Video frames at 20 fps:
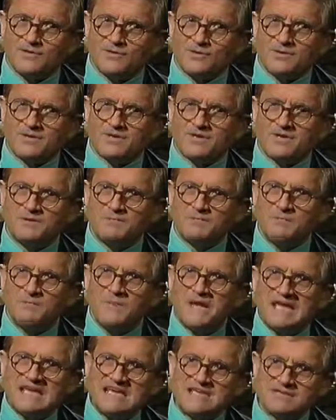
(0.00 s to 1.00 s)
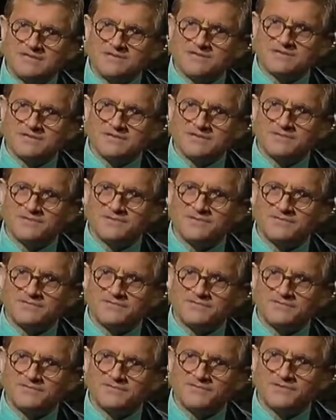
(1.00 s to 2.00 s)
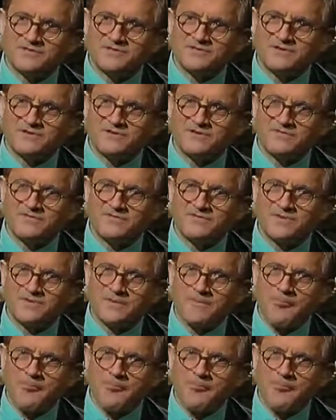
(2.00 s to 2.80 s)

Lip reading: What can painters learn from photography?